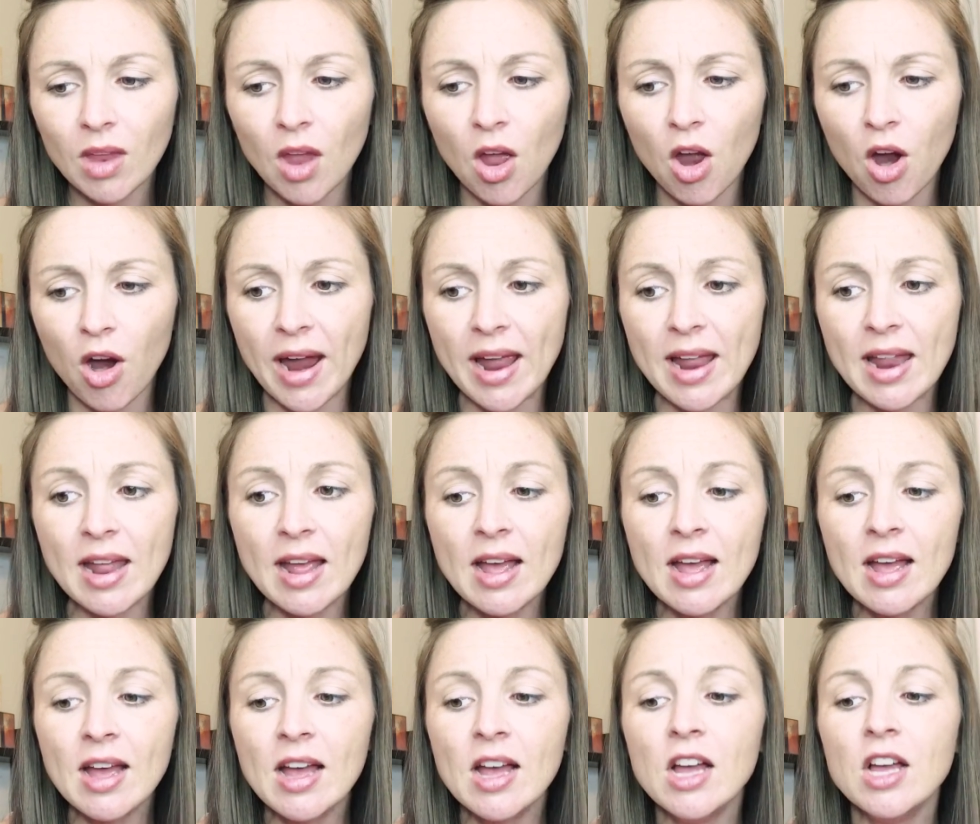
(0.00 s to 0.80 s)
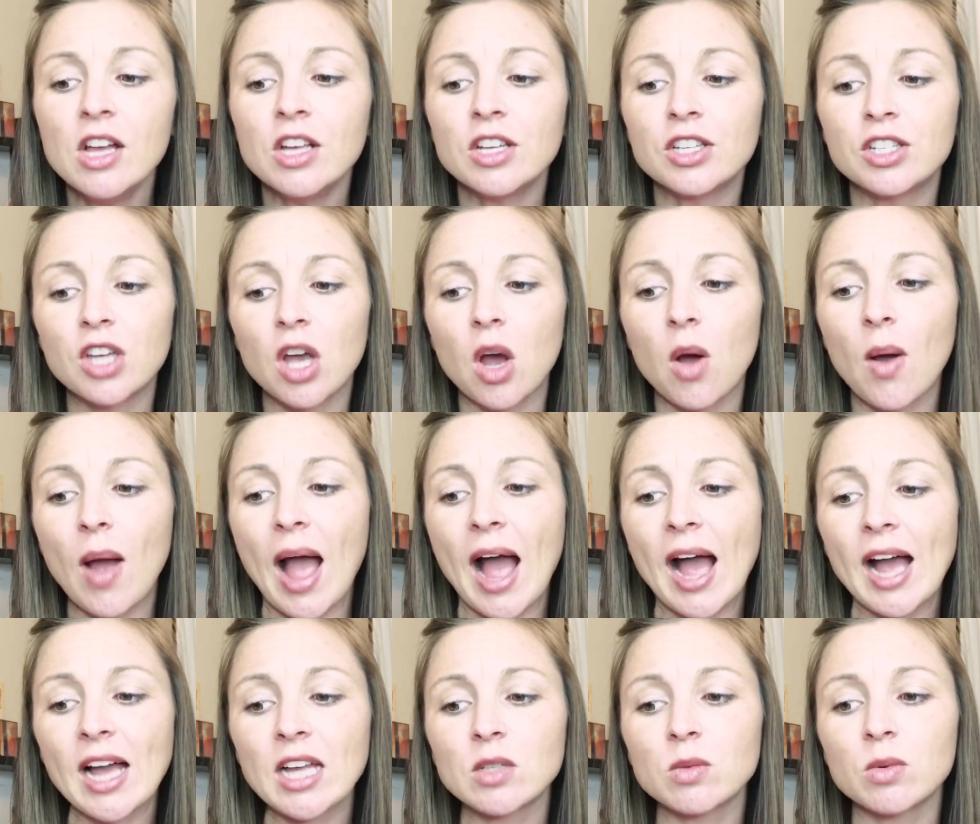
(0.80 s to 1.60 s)
All right, so
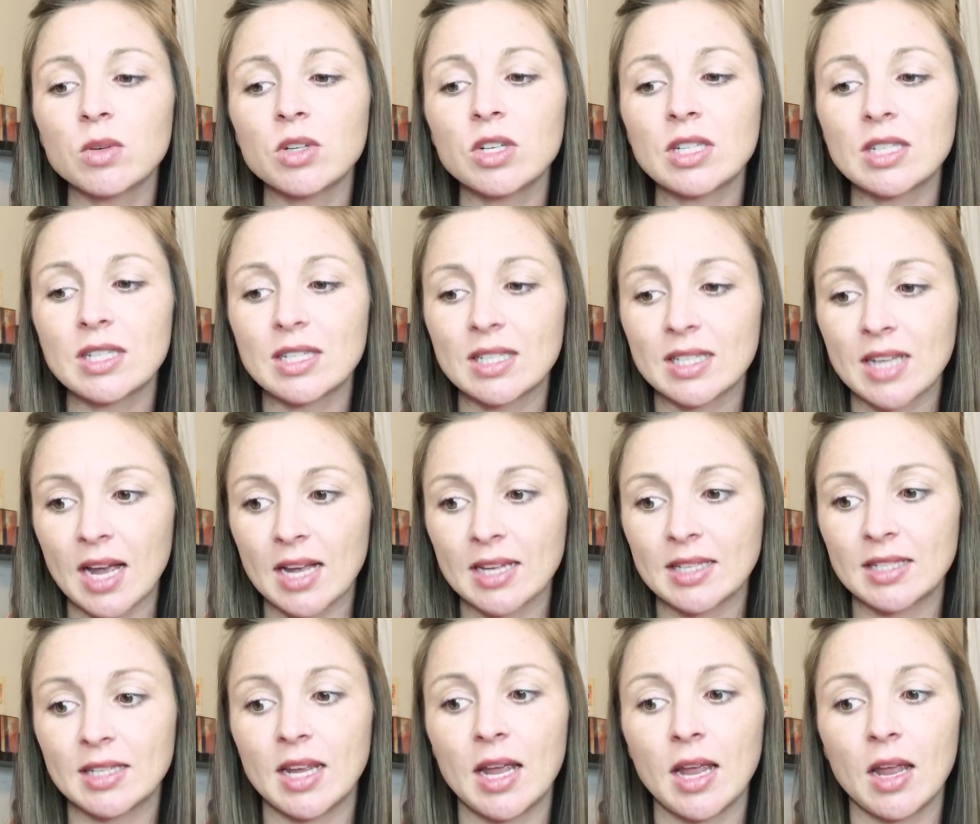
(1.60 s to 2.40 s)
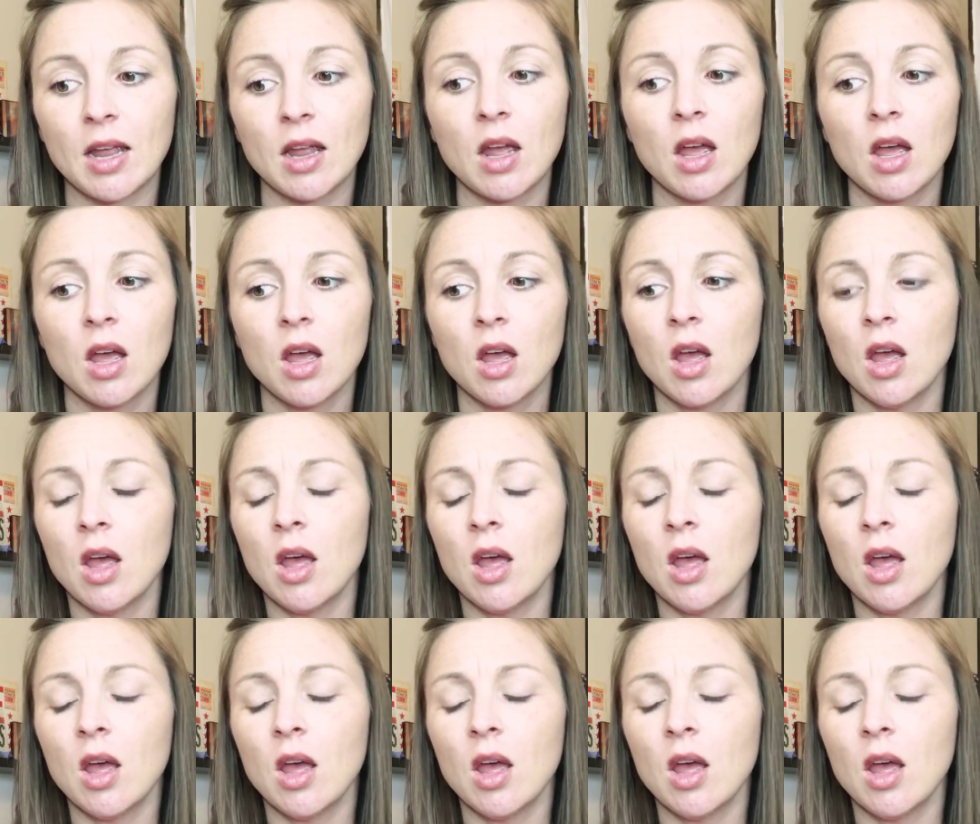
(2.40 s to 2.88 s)
as we're discussing